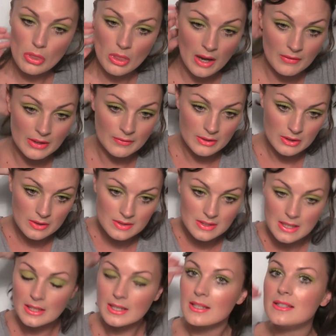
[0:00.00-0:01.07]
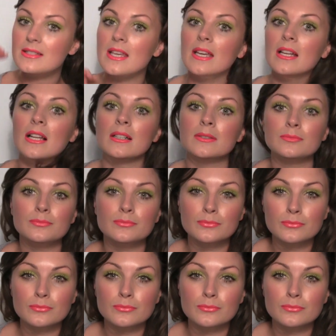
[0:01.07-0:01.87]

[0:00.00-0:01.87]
I haven't even used any concealer.